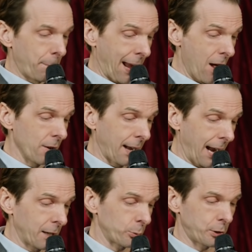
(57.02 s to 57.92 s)
a pound
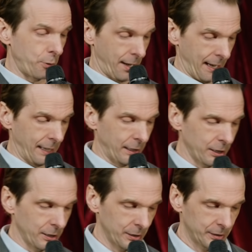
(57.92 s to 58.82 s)
cake is what you need.
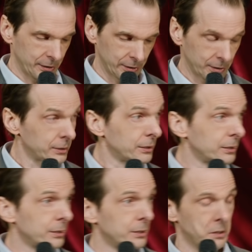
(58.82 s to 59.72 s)

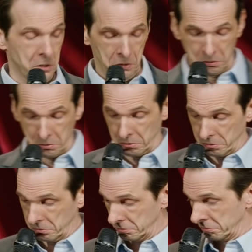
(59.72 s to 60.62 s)

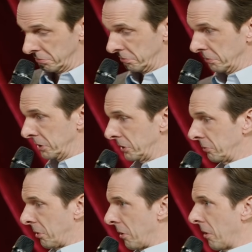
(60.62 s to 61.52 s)
Why don't you
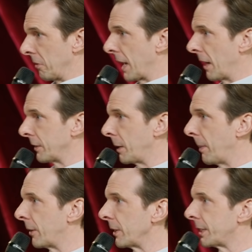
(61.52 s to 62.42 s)
roll on down to the
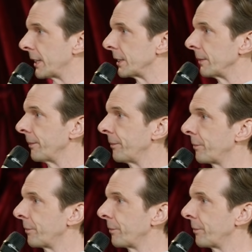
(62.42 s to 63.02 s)
bakery section?